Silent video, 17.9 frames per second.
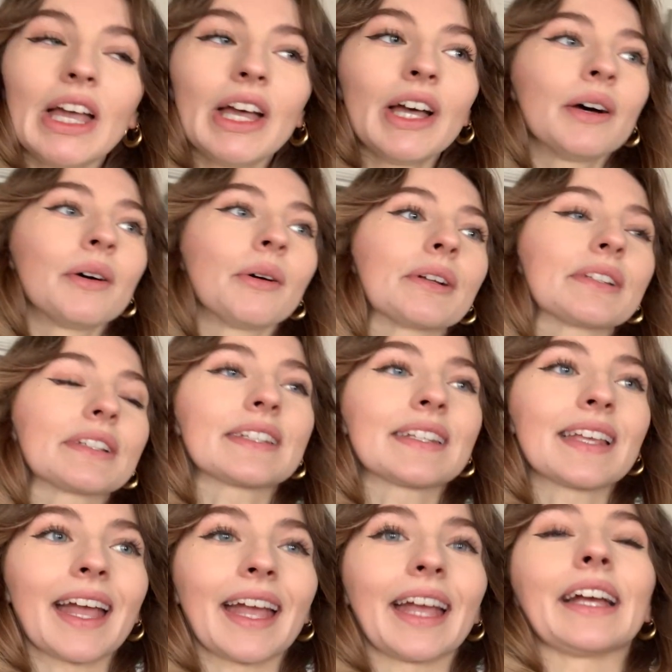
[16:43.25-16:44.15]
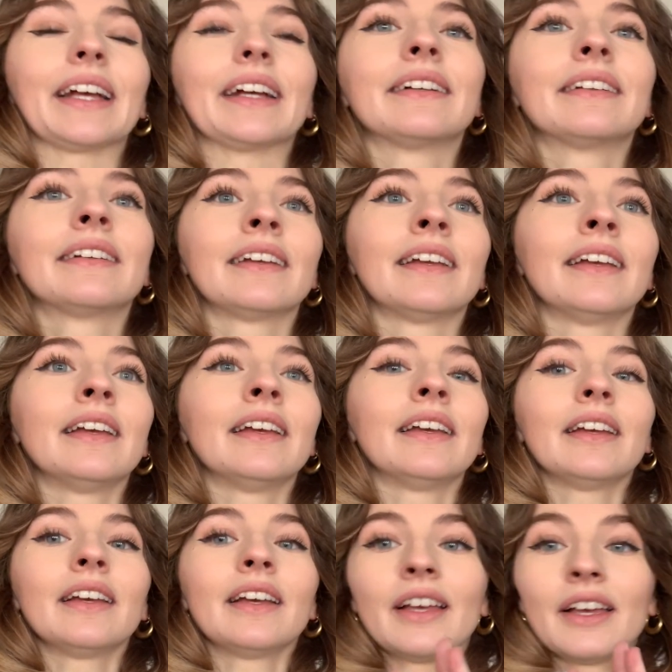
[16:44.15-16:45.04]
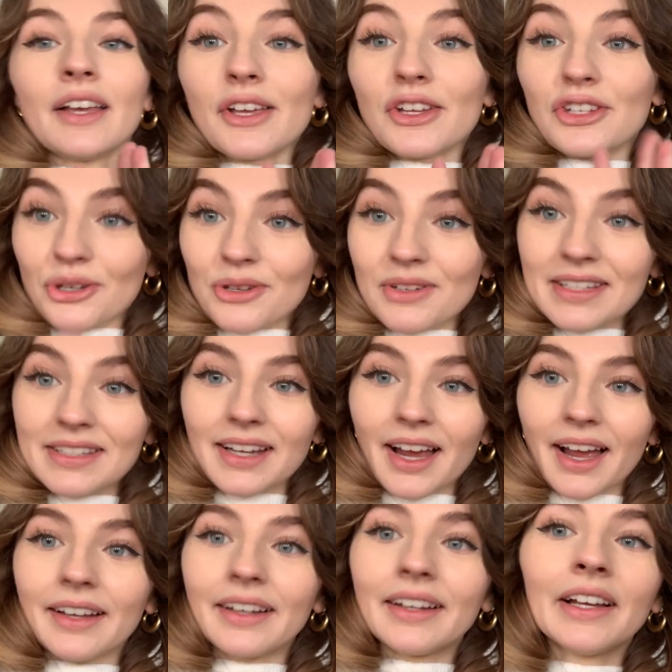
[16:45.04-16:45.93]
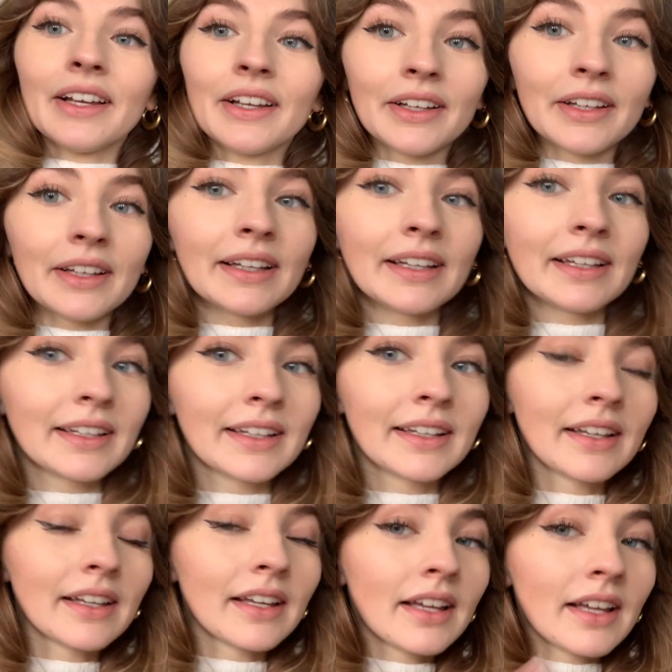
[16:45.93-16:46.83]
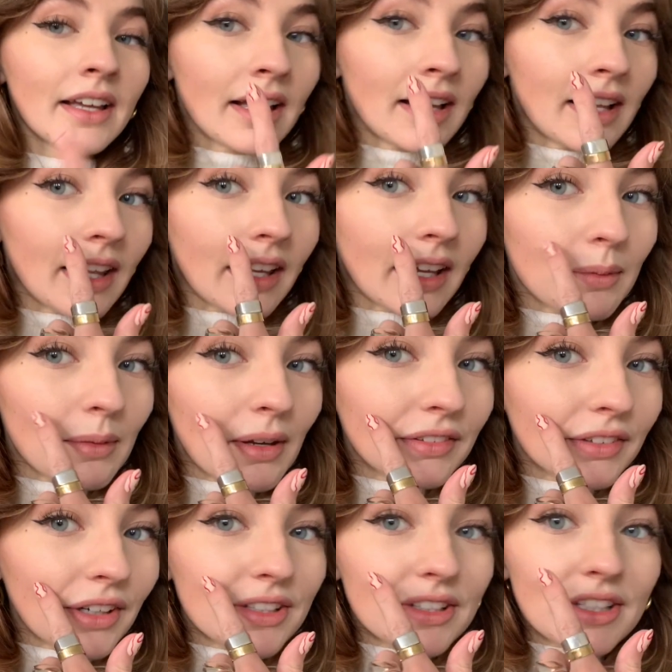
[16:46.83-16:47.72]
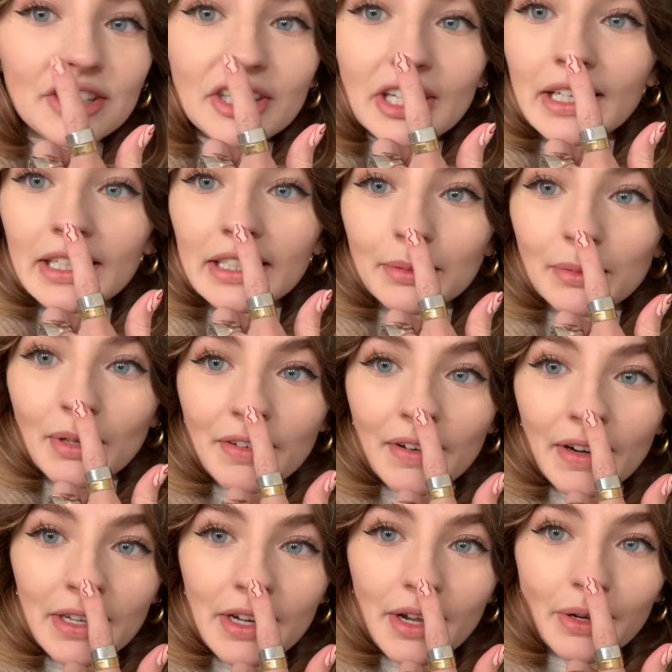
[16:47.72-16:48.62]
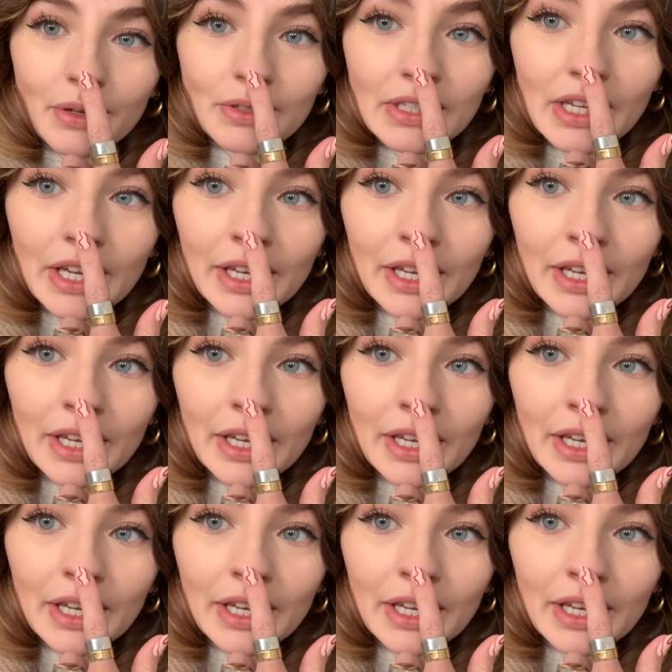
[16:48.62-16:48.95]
What was I saying? Shooting is done. I got my rosy cheeks and my red nose.